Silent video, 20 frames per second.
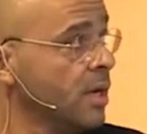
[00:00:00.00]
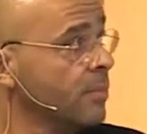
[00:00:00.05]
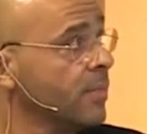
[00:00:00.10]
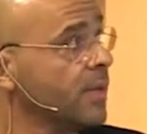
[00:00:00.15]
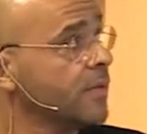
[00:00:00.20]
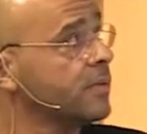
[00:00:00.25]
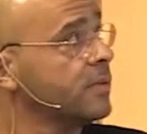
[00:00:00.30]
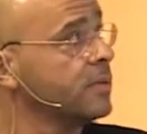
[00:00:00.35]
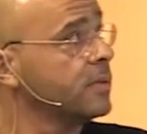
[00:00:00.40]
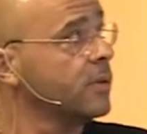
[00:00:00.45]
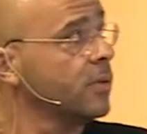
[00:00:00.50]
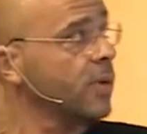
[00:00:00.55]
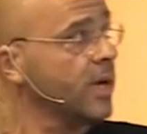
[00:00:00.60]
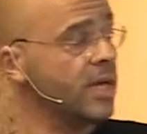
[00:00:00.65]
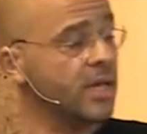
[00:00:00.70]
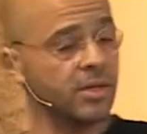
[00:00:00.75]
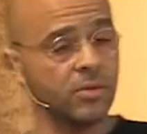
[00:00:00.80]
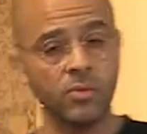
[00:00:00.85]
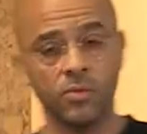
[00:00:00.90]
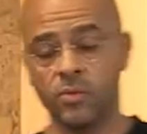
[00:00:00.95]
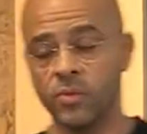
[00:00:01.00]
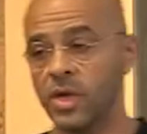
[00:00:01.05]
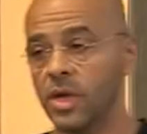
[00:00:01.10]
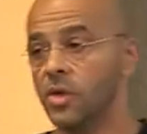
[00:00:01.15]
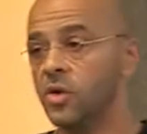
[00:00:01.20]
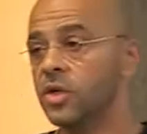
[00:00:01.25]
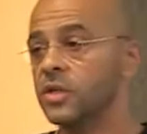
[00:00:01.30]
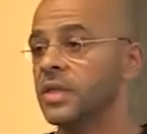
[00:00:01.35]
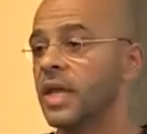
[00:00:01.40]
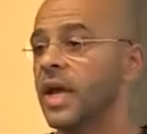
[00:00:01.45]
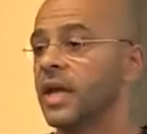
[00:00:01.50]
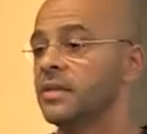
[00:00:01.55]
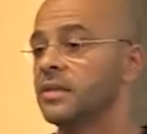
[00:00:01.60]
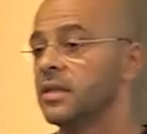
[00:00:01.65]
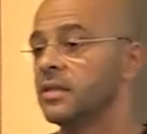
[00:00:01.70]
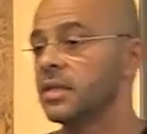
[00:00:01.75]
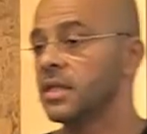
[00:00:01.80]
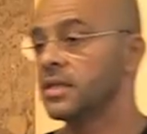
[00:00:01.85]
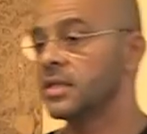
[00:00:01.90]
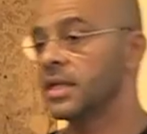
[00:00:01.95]
But the way we looked at
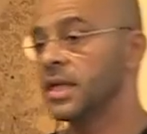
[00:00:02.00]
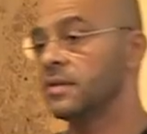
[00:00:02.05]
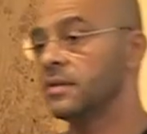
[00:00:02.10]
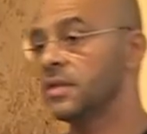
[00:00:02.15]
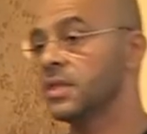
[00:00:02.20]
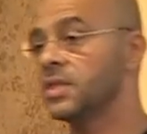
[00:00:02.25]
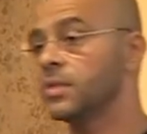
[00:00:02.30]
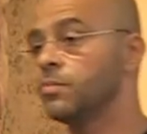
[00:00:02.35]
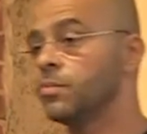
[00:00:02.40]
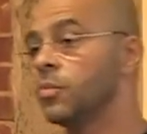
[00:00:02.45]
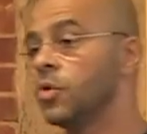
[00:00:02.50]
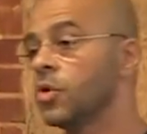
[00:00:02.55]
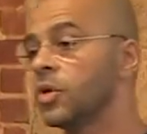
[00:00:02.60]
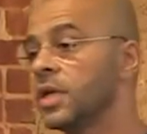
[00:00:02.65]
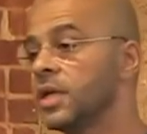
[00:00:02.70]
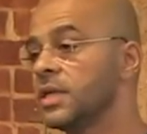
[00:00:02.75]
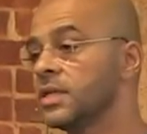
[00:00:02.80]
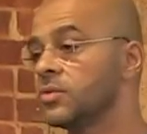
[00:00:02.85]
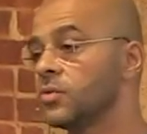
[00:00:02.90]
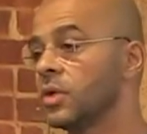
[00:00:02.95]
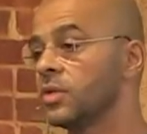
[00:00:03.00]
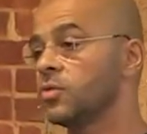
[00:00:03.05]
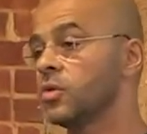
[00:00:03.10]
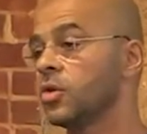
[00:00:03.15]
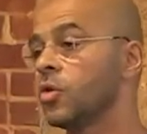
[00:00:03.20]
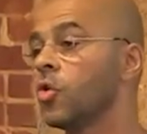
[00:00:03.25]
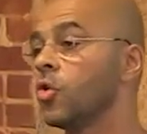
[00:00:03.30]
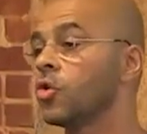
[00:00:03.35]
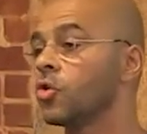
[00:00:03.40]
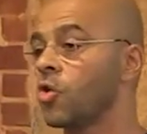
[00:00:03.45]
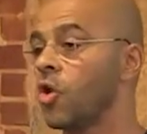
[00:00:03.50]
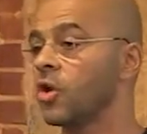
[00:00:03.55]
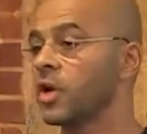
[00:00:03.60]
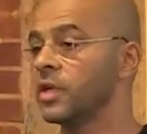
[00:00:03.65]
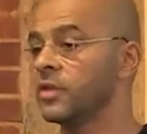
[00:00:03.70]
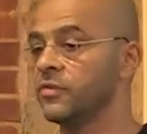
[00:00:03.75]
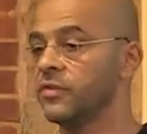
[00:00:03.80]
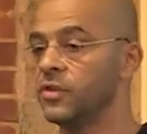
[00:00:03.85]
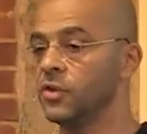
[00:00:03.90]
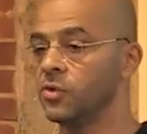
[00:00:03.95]
it is that this book is what we call
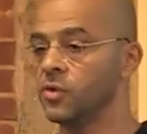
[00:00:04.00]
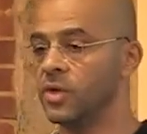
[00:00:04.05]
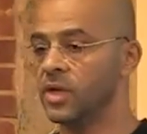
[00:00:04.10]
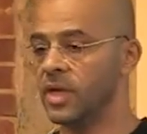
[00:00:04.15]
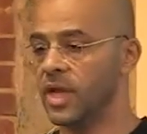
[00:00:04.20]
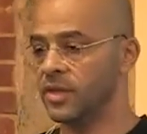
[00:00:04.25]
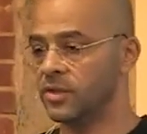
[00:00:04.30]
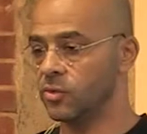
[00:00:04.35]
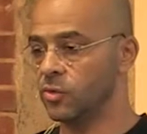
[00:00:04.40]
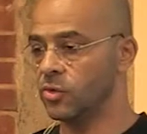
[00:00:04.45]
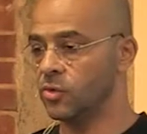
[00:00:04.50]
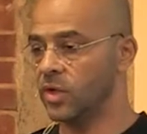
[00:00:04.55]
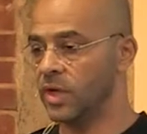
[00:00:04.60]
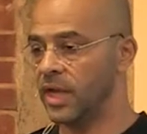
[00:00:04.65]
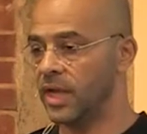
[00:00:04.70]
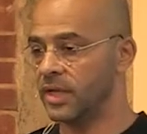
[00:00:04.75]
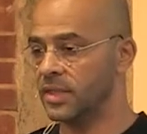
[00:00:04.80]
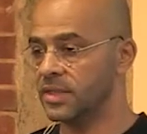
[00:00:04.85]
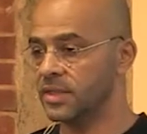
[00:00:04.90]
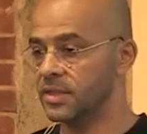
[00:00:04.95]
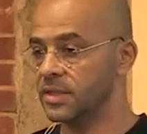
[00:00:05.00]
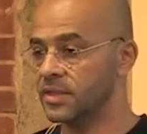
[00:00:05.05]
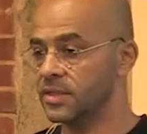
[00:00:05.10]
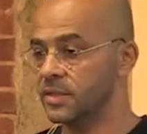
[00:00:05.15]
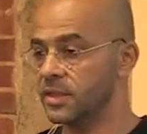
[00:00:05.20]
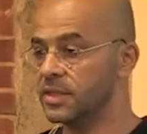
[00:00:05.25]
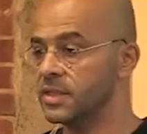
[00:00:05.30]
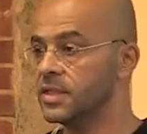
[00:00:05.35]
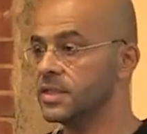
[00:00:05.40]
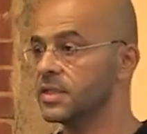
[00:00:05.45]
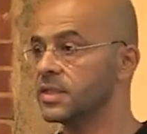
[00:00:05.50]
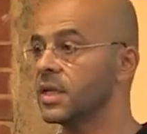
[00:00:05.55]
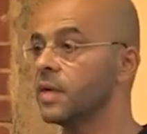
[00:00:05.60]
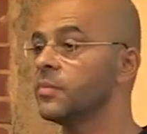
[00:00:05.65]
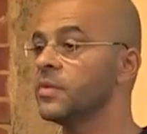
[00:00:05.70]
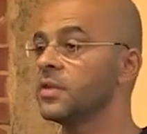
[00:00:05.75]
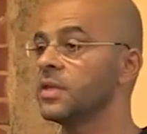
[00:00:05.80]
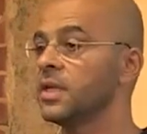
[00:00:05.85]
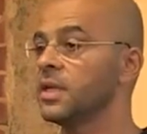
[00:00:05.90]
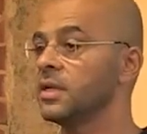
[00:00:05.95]
rocket fuel at Google X. This is
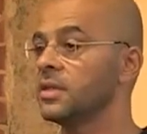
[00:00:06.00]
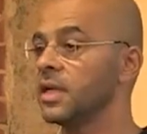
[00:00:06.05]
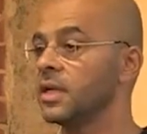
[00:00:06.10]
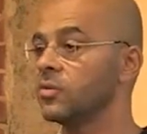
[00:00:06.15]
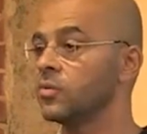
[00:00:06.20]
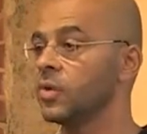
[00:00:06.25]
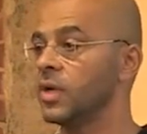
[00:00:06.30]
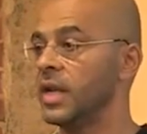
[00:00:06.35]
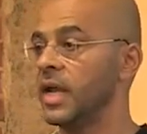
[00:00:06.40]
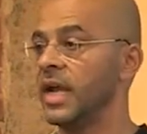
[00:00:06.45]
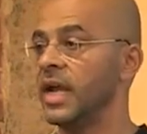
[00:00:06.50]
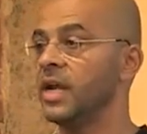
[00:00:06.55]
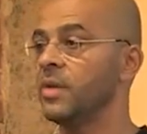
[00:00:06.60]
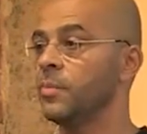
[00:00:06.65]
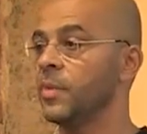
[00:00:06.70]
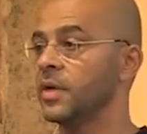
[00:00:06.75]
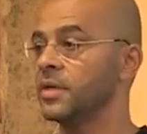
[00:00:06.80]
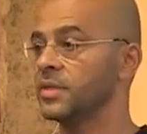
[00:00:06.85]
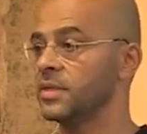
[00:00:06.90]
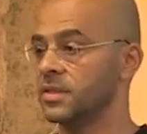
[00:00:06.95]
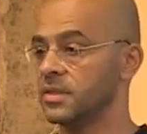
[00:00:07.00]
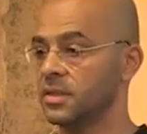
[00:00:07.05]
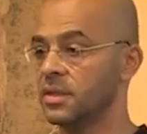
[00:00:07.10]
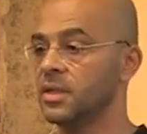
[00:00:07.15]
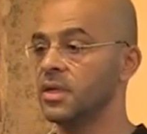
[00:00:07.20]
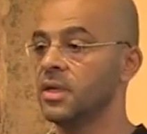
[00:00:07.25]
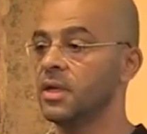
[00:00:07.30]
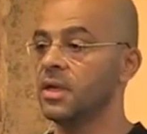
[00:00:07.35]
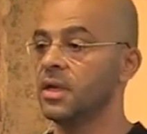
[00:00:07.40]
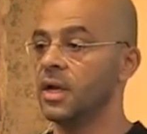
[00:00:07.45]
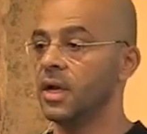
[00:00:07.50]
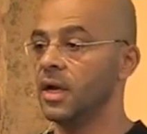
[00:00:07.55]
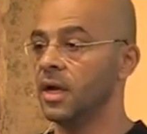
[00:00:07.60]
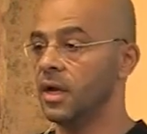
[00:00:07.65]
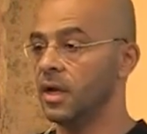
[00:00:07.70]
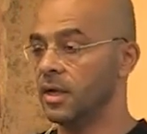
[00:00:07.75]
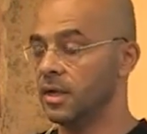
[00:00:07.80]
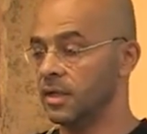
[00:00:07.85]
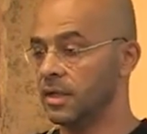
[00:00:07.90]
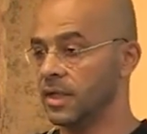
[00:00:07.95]
something that will help us
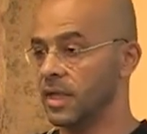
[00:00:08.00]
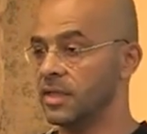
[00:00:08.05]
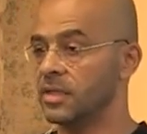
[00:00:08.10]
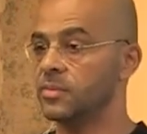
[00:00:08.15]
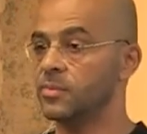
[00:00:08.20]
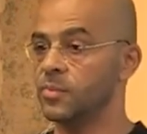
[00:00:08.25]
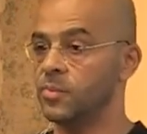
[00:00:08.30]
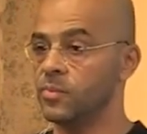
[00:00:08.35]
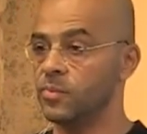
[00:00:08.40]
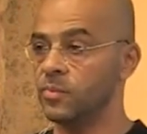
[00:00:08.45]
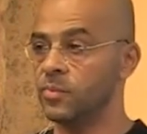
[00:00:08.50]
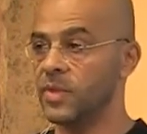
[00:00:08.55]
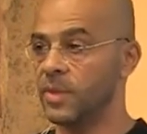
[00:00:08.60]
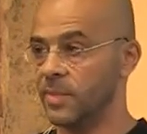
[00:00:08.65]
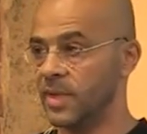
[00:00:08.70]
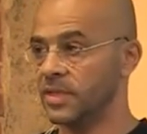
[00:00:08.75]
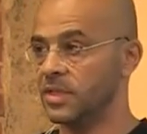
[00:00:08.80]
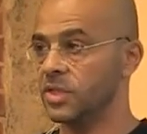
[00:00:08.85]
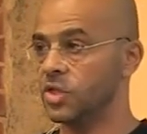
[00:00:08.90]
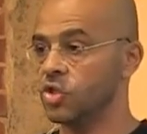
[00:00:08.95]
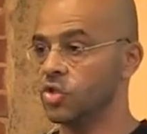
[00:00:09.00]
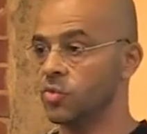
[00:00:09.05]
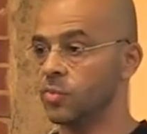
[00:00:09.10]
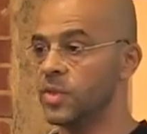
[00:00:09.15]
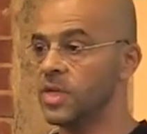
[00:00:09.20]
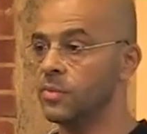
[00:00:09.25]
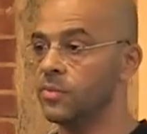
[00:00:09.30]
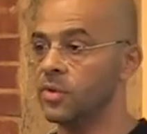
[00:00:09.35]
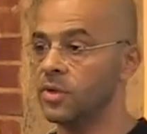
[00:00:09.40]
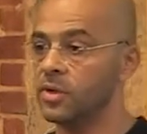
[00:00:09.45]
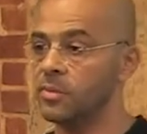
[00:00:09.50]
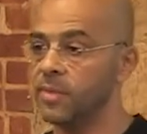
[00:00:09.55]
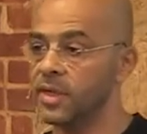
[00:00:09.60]
get the message to people.